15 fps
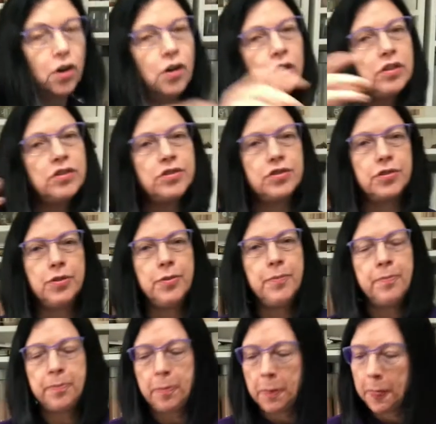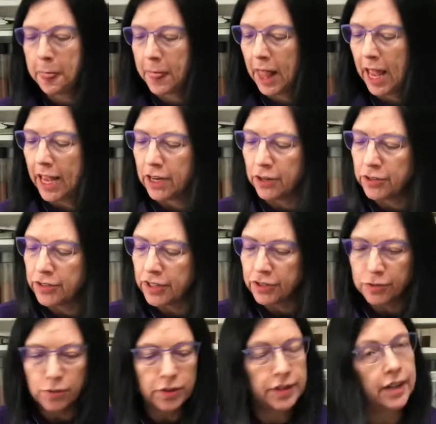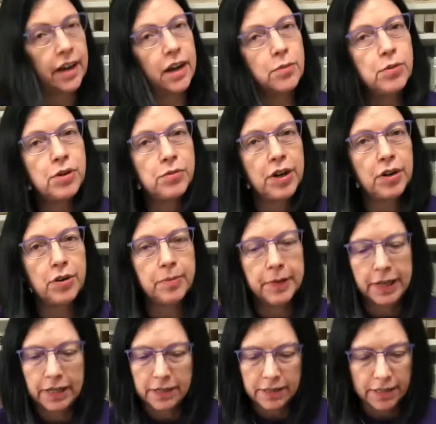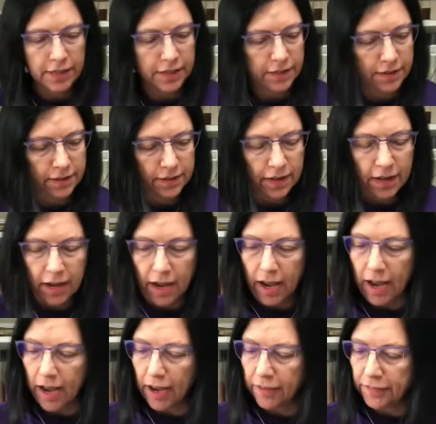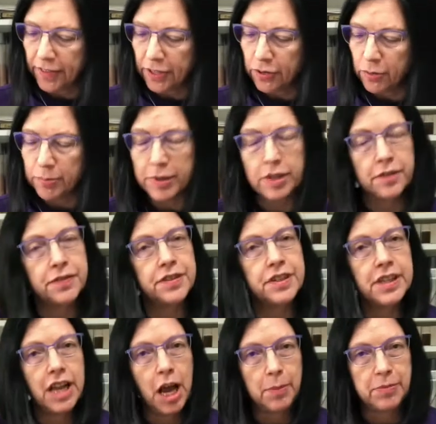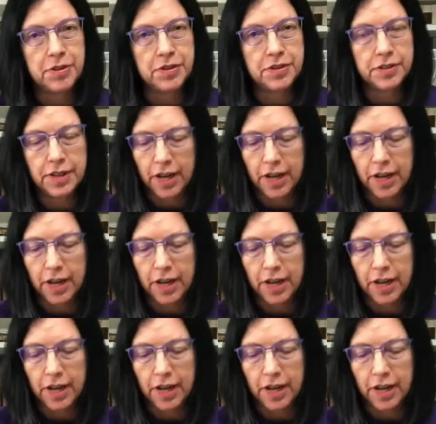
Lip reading: Also, another tool that I will recommend is I have a number of slabs.